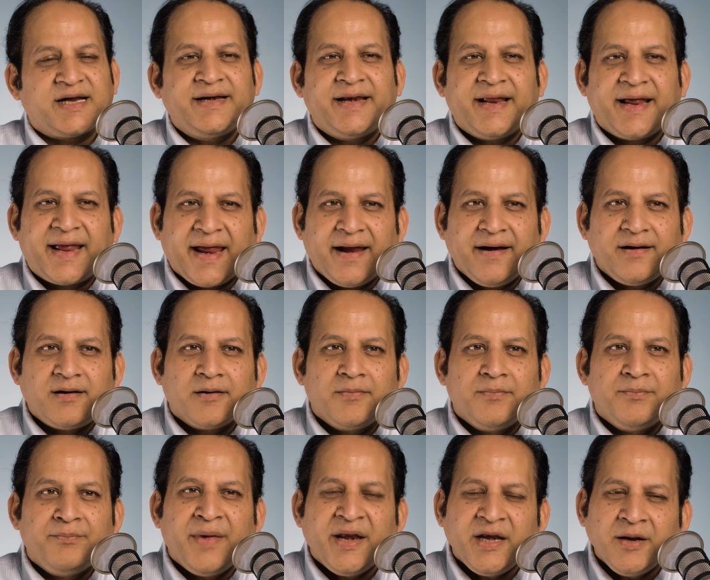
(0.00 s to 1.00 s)
indicate
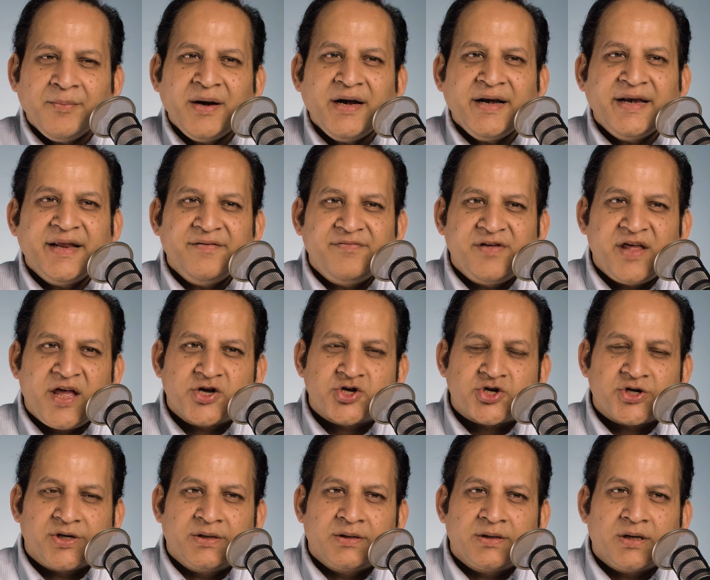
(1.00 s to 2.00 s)
minimal
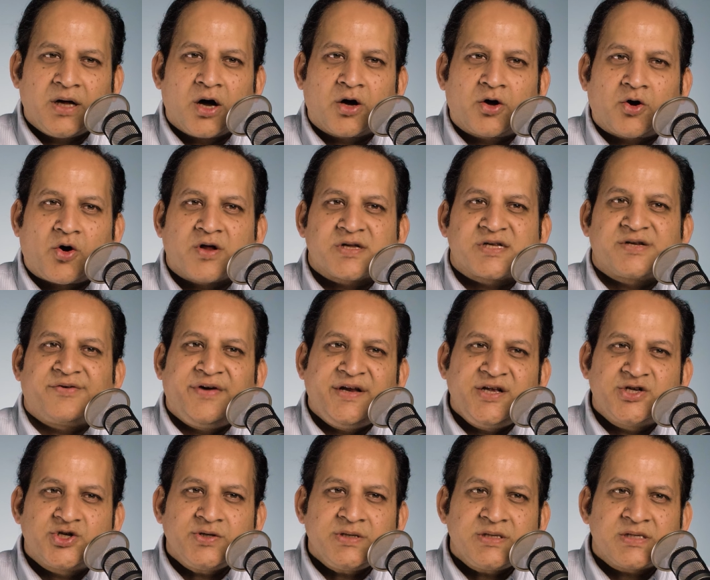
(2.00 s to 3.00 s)
deviation across
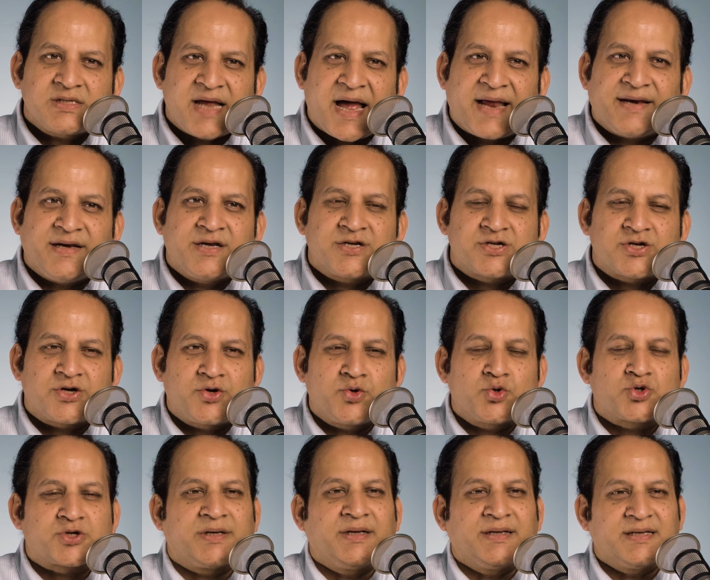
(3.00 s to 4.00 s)
regions and
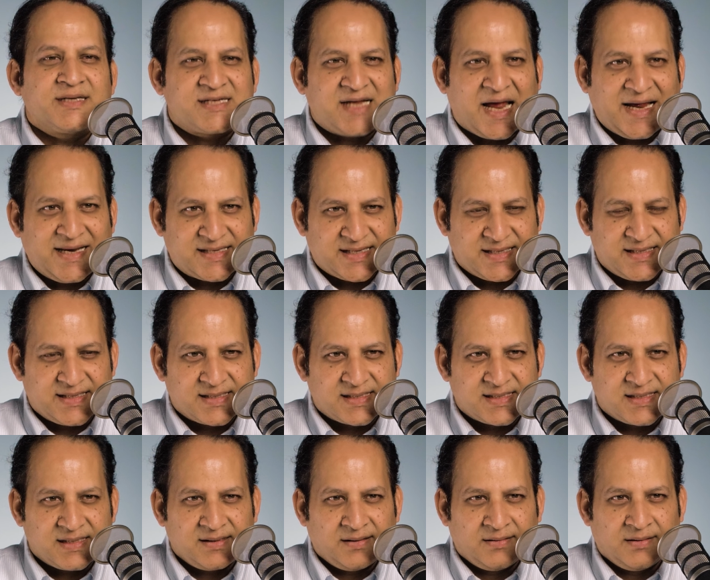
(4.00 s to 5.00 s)
institutional
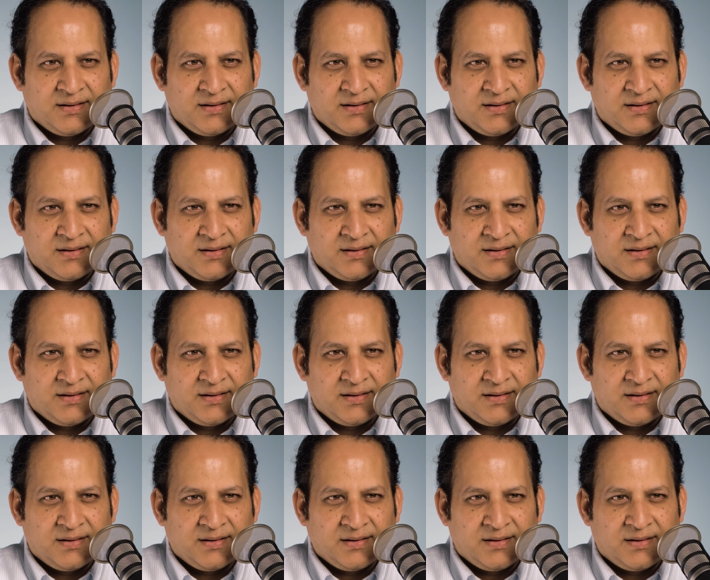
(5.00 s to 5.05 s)
sizes.